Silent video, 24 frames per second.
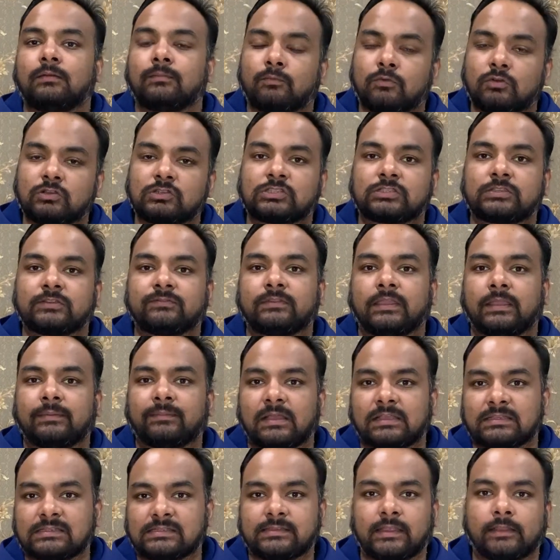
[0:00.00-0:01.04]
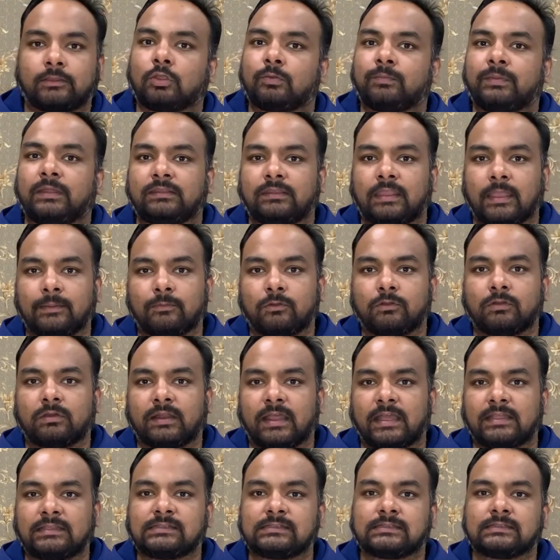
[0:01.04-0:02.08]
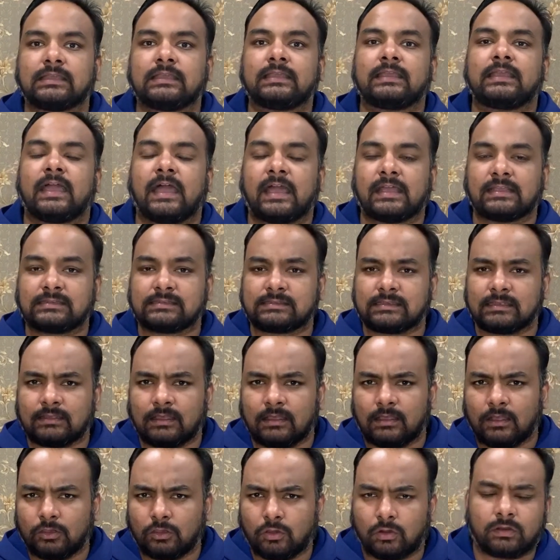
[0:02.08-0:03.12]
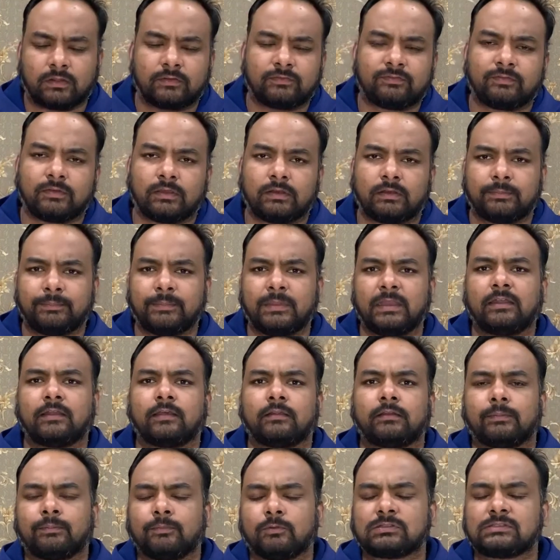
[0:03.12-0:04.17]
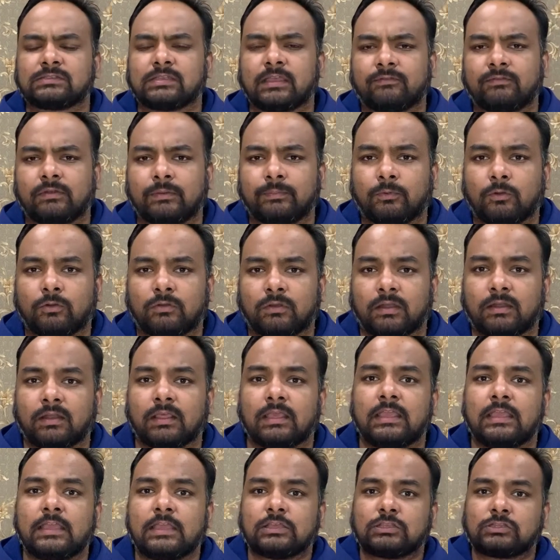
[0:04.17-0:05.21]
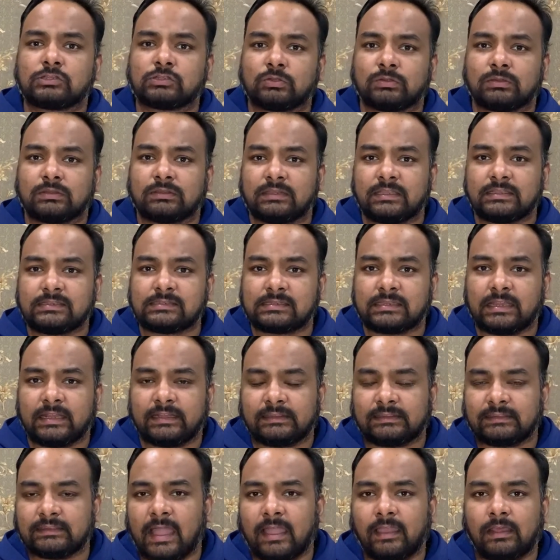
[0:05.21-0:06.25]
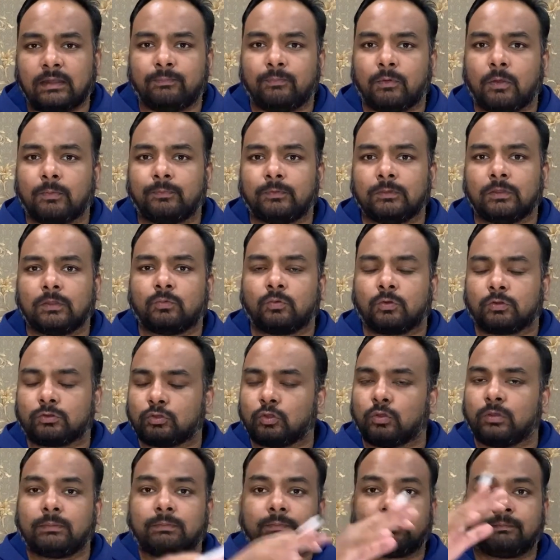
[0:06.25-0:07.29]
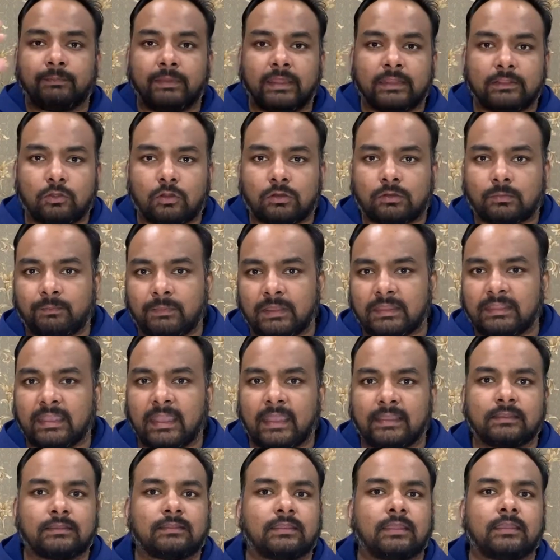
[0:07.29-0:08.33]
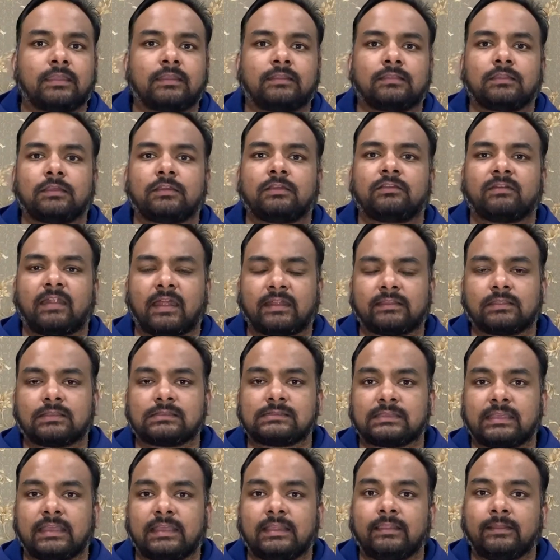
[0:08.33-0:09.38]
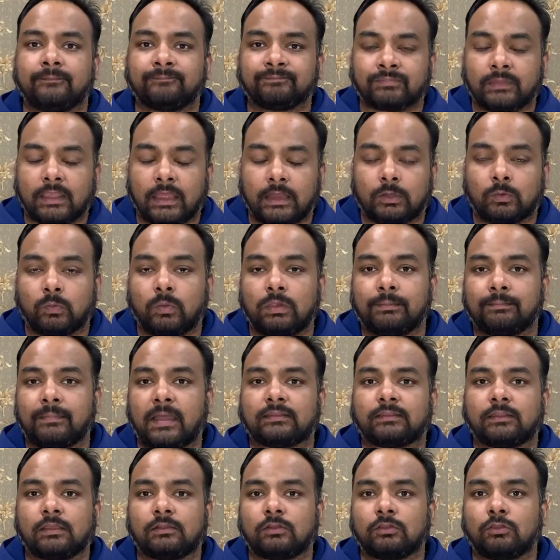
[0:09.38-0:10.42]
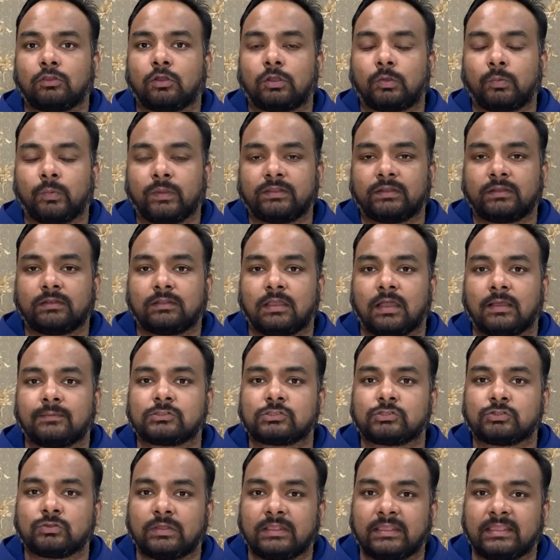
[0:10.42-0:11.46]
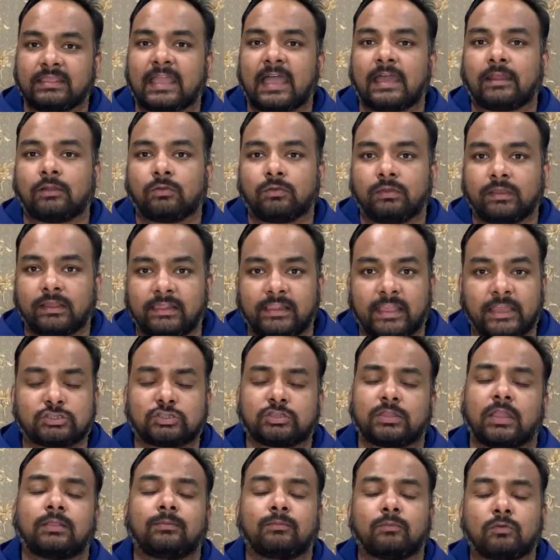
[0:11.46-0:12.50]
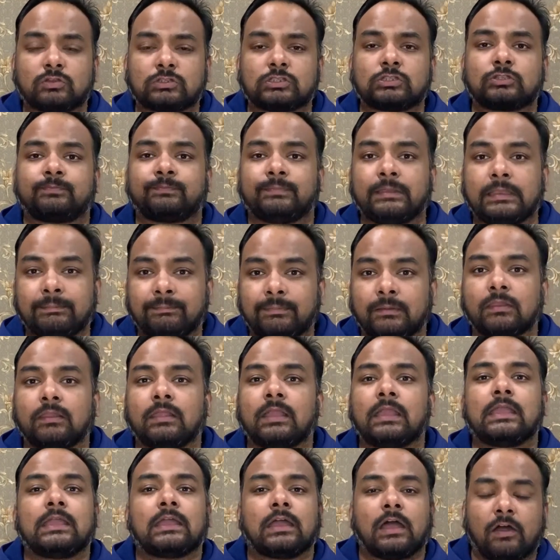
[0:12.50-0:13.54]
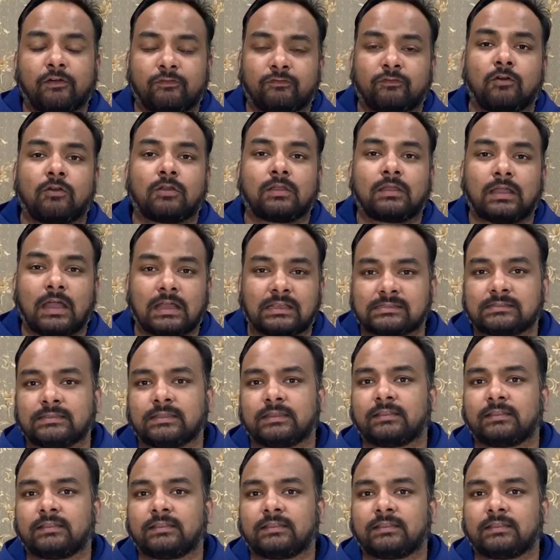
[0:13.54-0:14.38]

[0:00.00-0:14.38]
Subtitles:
most of them are said to be Democrats, as a lot of media reports have reported. So this entire popular vote, though it may not mean anything in the grander scale, it will matter a lot when it comes to a narrow election, and most people are forecasting a